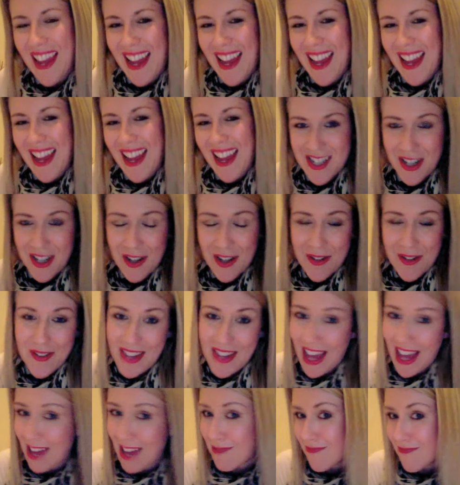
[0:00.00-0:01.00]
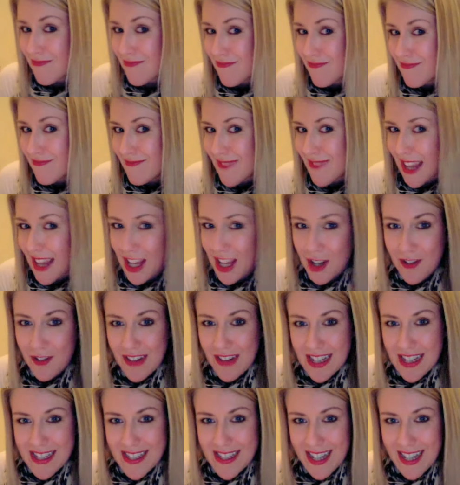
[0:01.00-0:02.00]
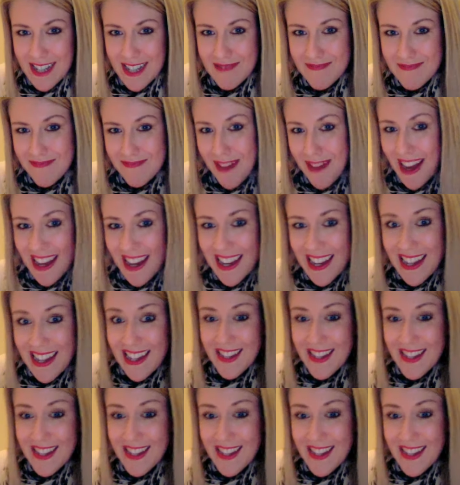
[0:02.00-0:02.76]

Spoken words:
So yeah, thank you for listening. Bye.